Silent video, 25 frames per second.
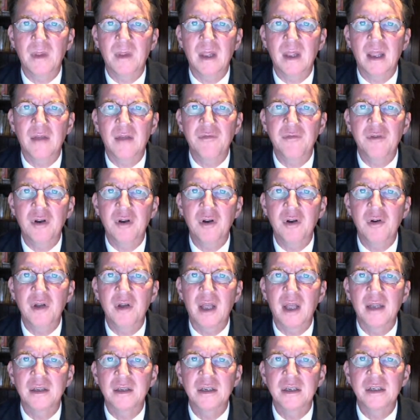if you look
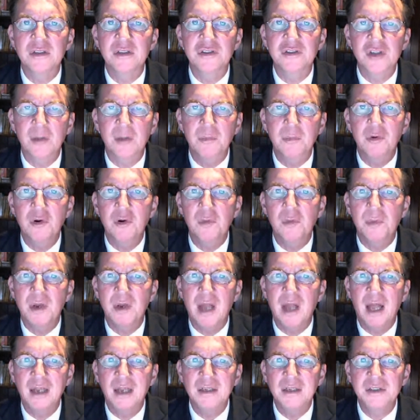at the subgroup
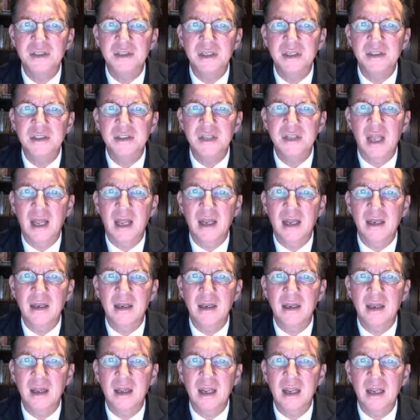analysis, and
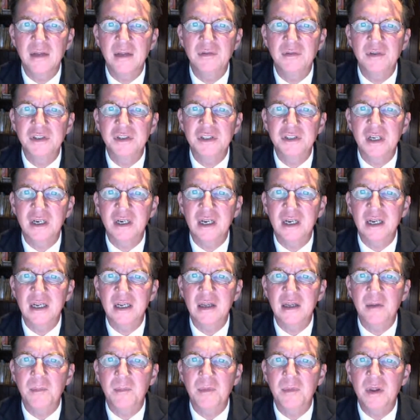interestingly,
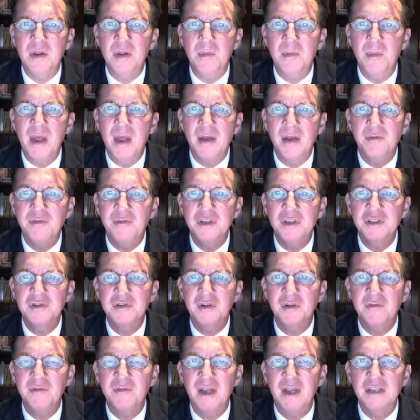the beneficial
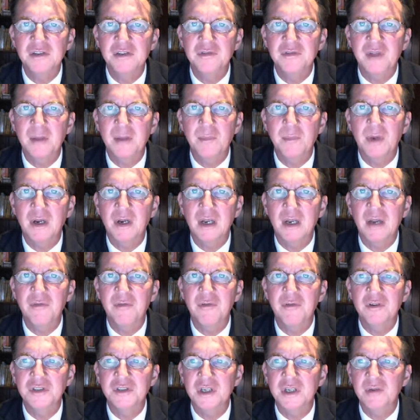effects of
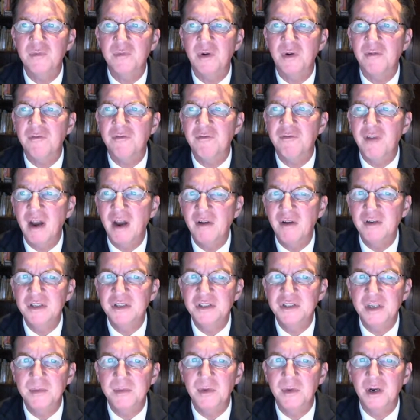empagliflozin were very
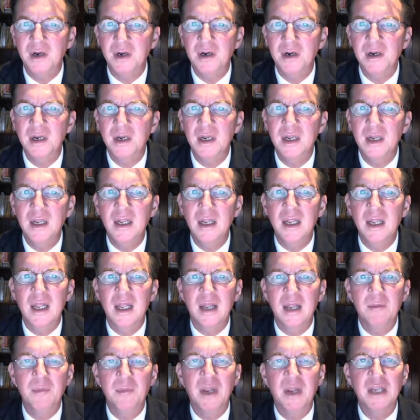similar
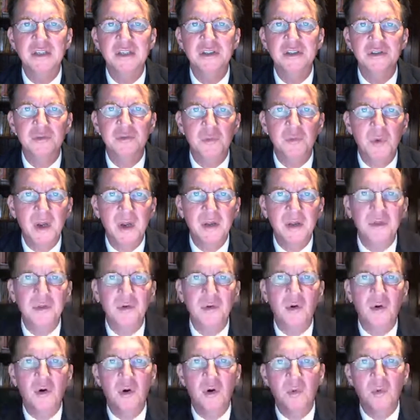in patients with
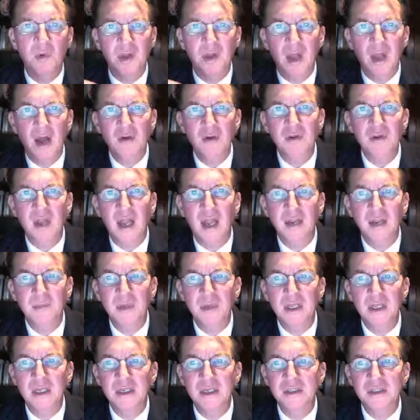or without
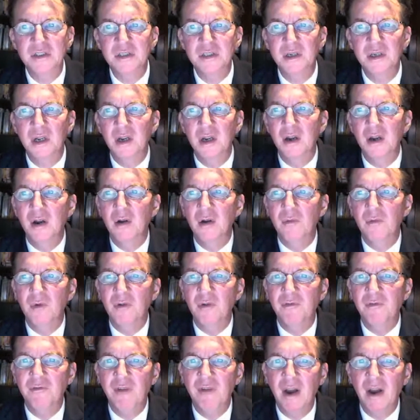diabetes, were
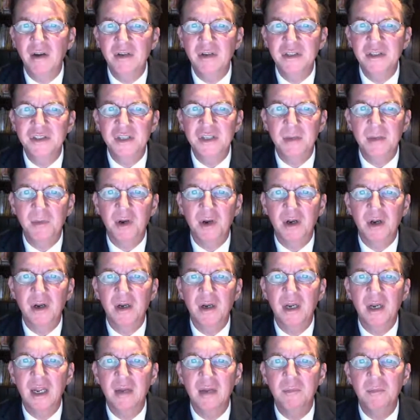very
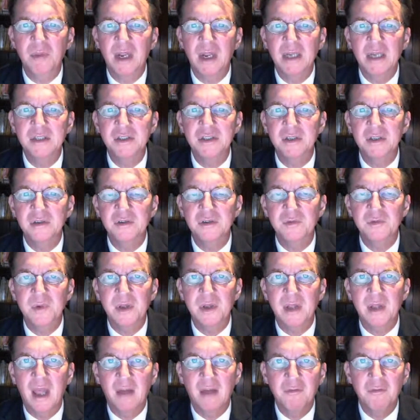similar in patients with
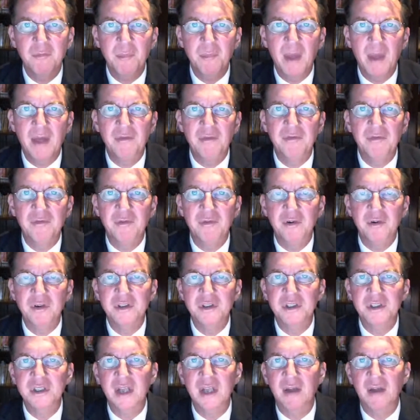HFpEF
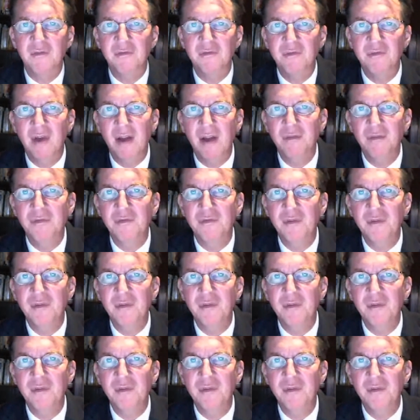versus HFrEF,